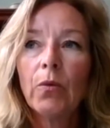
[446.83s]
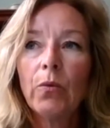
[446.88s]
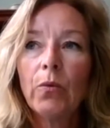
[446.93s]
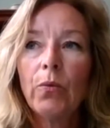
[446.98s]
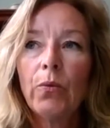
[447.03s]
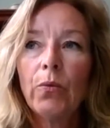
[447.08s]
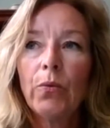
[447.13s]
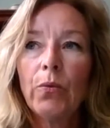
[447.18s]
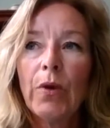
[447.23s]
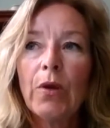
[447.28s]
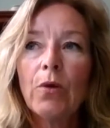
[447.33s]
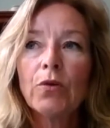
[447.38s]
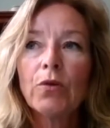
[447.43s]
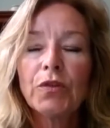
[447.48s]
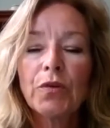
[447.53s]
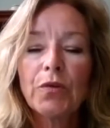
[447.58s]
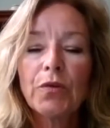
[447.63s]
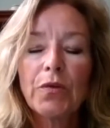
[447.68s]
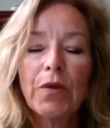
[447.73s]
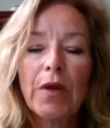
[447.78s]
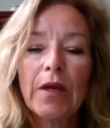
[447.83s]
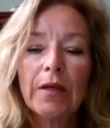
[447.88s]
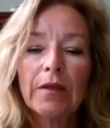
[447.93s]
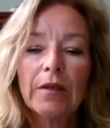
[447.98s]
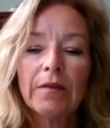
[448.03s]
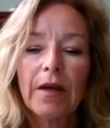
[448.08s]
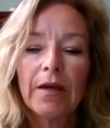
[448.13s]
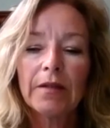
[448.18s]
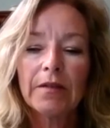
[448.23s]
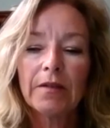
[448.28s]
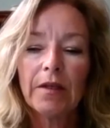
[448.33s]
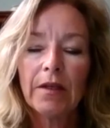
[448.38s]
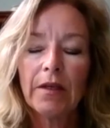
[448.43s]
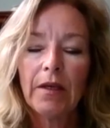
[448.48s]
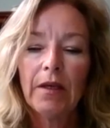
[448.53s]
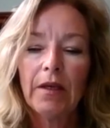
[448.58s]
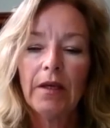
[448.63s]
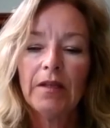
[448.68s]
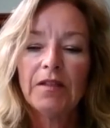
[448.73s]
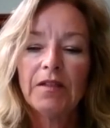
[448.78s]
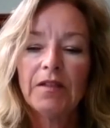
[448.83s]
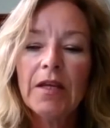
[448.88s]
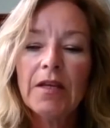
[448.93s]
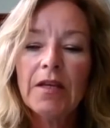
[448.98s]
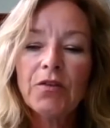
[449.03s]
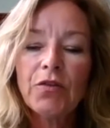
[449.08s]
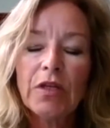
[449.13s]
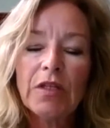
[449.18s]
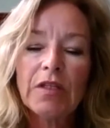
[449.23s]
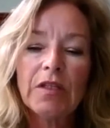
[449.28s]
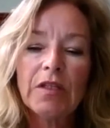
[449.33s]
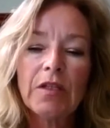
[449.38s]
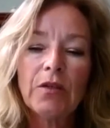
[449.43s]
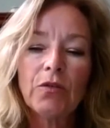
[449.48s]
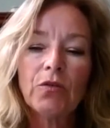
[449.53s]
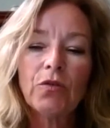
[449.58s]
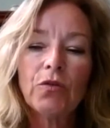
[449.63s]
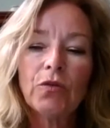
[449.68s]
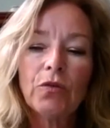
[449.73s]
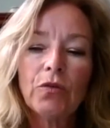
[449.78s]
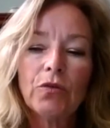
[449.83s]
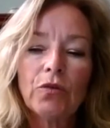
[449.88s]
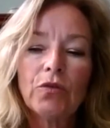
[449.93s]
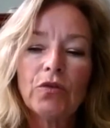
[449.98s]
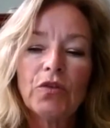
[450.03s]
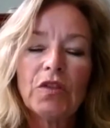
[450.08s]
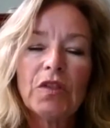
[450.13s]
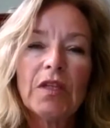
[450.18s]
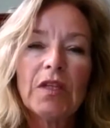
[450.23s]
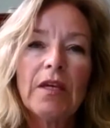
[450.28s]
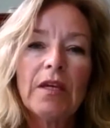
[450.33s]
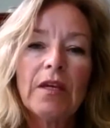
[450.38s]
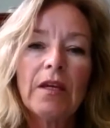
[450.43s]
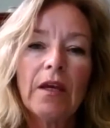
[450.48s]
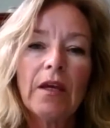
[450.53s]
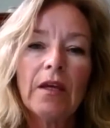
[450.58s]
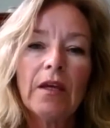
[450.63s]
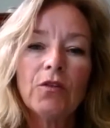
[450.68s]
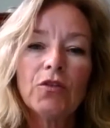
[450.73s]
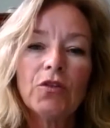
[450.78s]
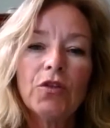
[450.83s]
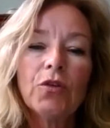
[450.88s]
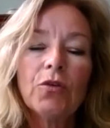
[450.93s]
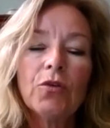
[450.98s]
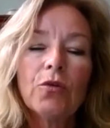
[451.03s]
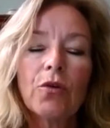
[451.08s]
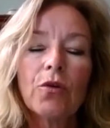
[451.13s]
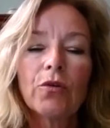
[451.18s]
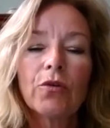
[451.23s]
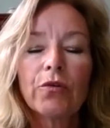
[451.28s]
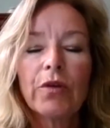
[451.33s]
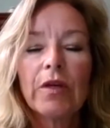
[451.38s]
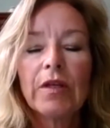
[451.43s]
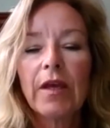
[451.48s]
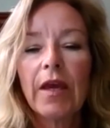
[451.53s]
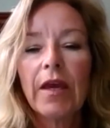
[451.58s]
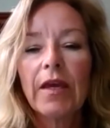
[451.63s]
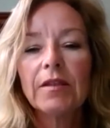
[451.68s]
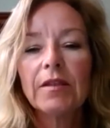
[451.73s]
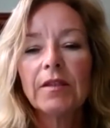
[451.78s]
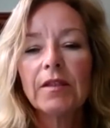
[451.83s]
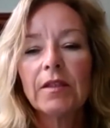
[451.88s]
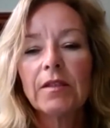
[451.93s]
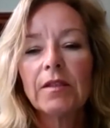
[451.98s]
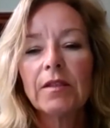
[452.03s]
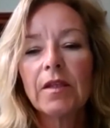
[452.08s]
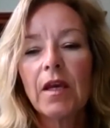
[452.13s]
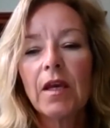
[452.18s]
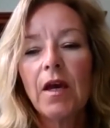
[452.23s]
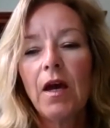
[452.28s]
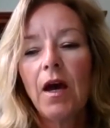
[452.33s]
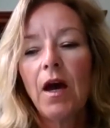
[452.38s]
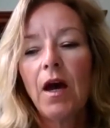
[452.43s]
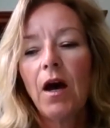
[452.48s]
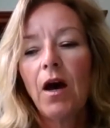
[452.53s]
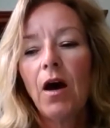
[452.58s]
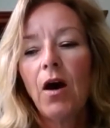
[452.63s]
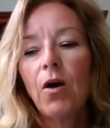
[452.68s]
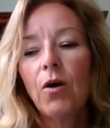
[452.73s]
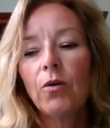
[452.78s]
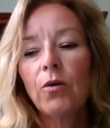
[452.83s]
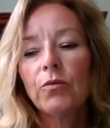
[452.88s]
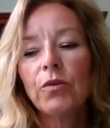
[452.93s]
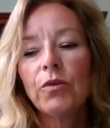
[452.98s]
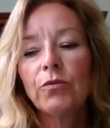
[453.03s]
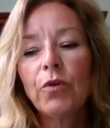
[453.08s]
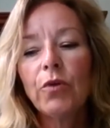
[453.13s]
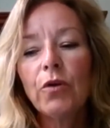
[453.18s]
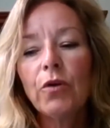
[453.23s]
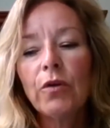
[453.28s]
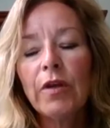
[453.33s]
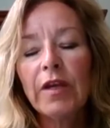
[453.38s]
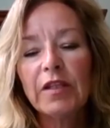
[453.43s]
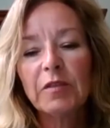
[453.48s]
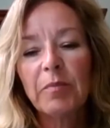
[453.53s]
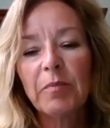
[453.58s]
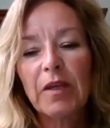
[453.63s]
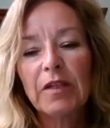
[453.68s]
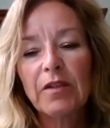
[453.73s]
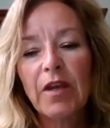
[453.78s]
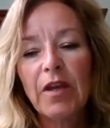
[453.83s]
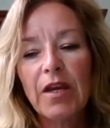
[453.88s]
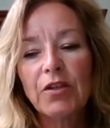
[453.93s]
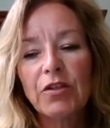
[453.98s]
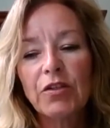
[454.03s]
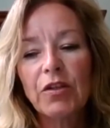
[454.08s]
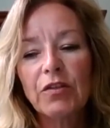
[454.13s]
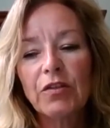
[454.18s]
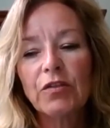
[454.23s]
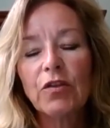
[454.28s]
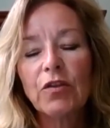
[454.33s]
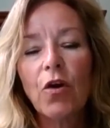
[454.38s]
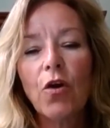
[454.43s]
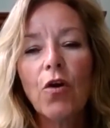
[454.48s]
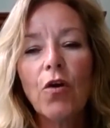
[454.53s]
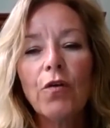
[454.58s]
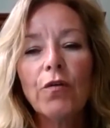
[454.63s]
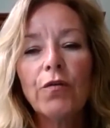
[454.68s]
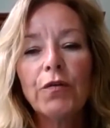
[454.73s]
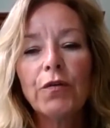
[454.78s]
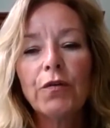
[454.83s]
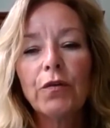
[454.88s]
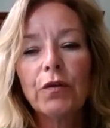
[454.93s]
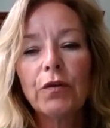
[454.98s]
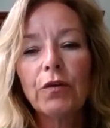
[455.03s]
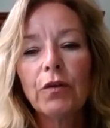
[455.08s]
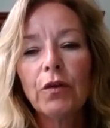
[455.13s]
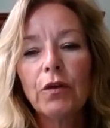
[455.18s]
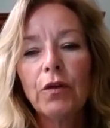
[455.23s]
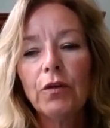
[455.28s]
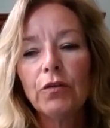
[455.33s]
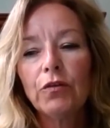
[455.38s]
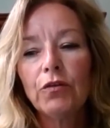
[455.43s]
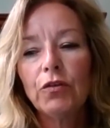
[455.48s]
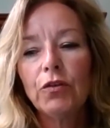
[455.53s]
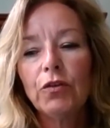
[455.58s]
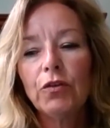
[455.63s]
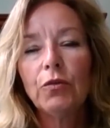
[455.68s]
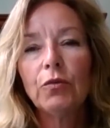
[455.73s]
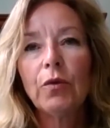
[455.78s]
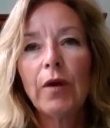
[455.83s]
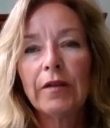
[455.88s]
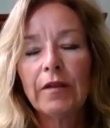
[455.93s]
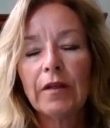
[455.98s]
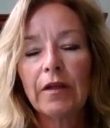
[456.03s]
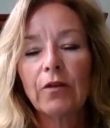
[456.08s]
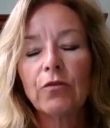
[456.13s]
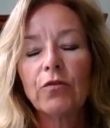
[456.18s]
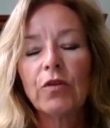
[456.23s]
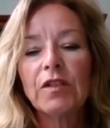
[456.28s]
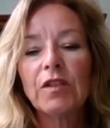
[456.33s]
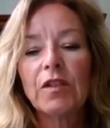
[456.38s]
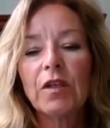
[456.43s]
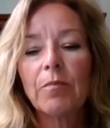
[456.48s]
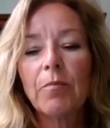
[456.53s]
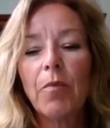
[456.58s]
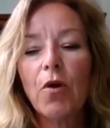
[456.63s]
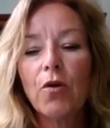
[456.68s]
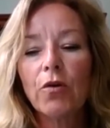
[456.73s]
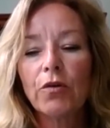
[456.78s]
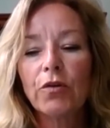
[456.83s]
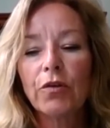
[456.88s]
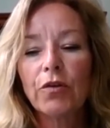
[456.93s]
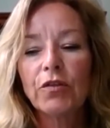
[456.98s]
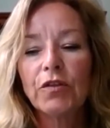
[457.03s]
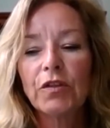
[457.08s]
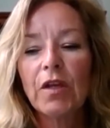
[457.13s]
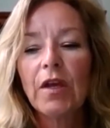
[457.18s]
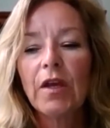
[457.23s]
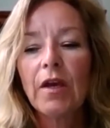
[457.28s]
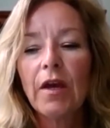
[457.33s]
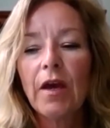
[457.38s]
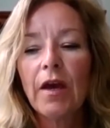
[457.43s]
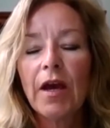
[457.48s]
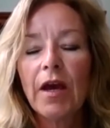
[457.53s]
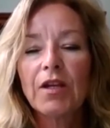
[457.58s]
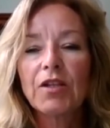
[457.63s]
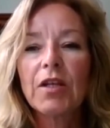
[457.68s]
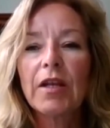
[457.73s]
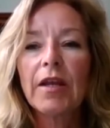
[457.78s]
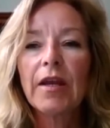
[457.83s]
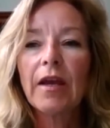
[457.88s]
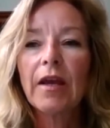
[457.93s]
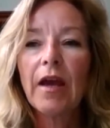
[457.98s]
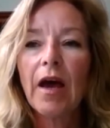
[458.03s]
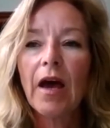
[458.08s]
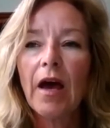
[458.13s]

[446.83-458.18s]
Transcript: We also think that it's interesting to see in two concrete cases how the role expectations of two antagonistic partners actually